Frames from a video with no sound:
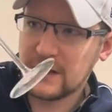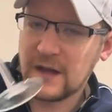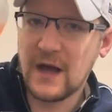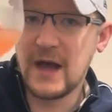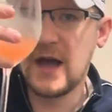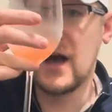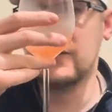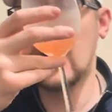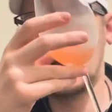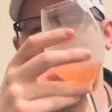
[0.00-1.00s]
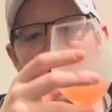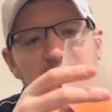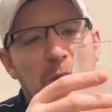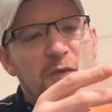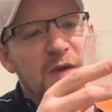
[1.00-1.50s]
Uh, I've not had any
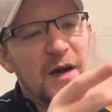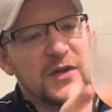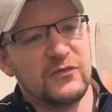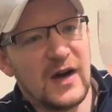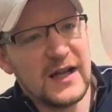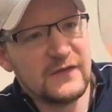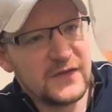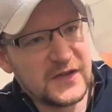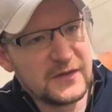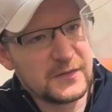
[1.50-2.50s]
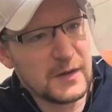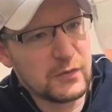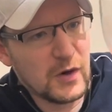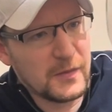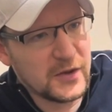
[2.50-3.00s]
problems with that with the Rafe. Seems to be a
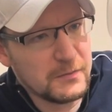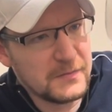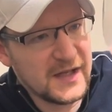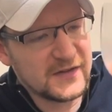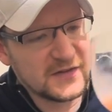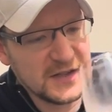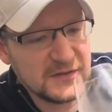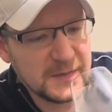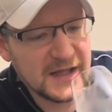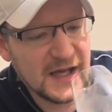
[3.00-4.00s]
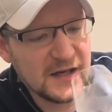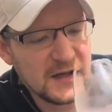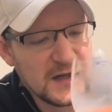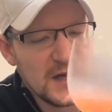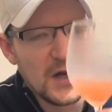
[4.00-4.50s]
proper good mix. I seem to be getting...
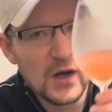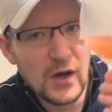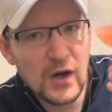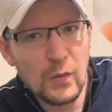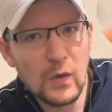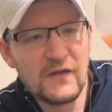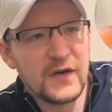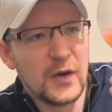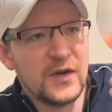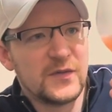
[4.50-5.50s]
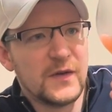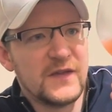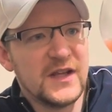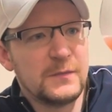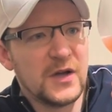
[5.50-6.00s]
What I've noticed with
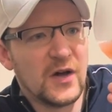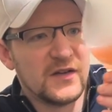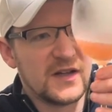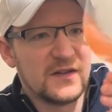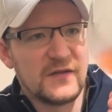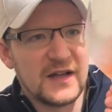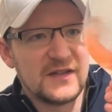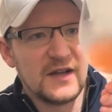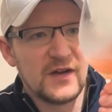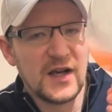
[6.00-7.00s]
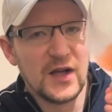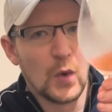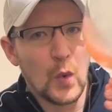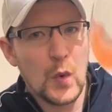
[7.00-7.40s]
these Beyond is I've had to give it a little